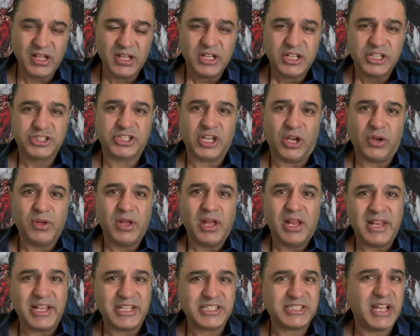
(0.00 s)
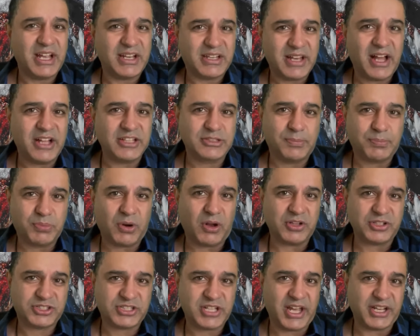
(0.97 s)
So let's get down to
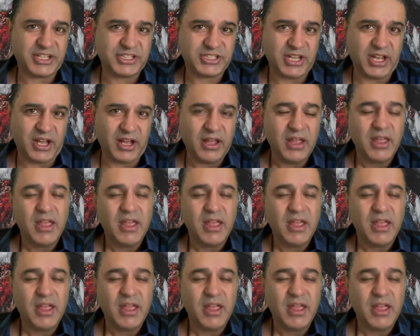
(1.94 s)
brass tacks here.